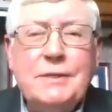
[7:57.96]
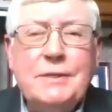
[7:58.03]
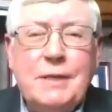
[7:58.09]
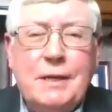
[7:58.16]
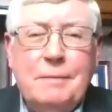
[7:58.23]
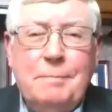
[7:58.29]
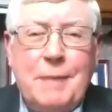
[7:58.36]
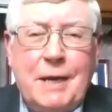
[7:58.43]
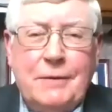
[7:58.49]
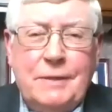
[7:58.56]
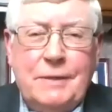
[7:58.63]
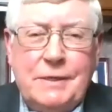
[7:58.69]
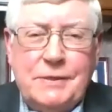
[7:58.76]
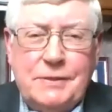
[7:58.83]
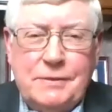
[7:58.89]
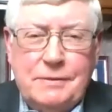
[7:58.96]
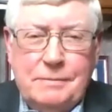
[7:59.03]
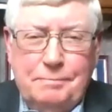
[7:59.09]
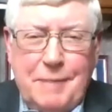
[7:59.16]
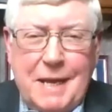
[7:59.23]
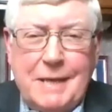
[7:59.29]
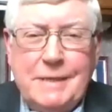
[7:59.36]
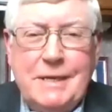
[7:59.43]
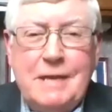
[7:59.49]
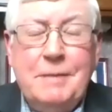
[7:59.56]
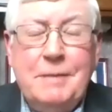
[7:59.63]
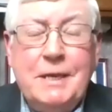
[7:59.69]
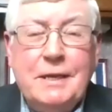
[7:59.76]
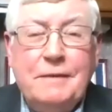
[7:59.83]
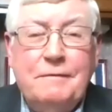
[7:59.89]
it about this
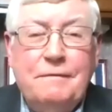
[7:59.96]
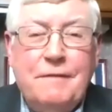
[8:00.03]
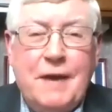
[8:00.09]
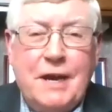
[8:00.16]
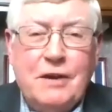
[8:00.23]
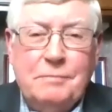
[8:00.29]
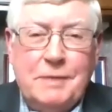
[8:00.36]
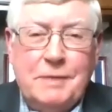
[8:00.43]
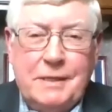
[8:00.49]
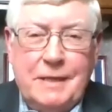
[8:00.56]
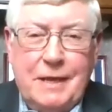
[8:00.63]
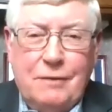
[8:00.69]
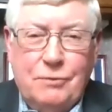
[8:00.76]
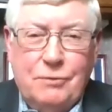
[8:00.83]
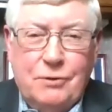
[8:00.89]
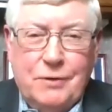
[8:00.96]
pandemic environment that we're